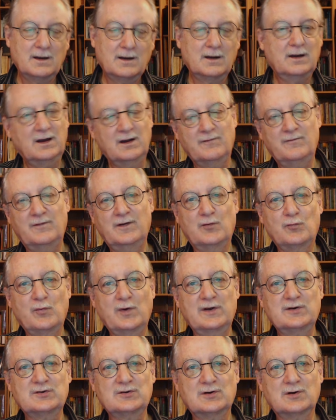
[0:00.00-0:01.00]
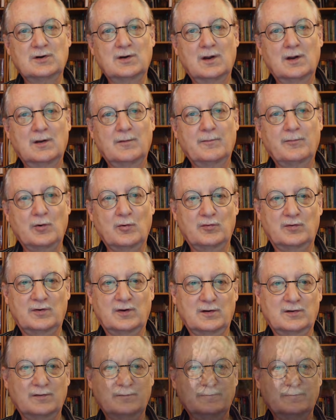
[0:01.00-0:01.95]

individuation process.